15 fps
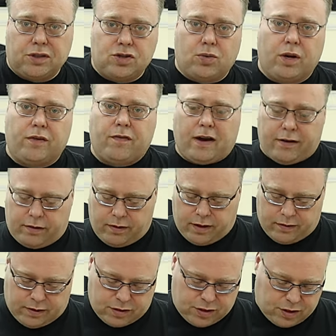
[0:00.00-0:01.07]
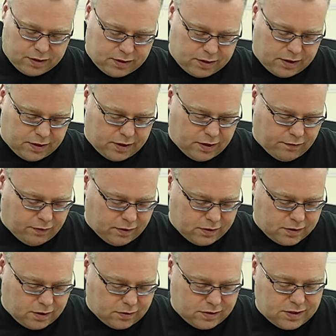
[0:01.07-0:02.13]
the 25 degree on there so you can see the difference.
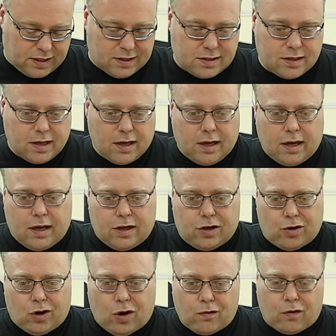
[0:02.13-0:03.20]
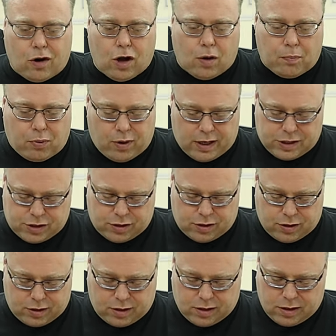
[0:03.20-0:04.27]
So since your overall
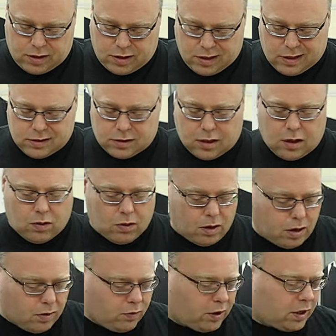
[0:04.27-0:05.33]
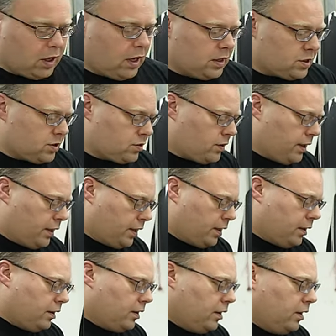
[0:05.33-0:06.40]
pressure is lower, we're concentrating it.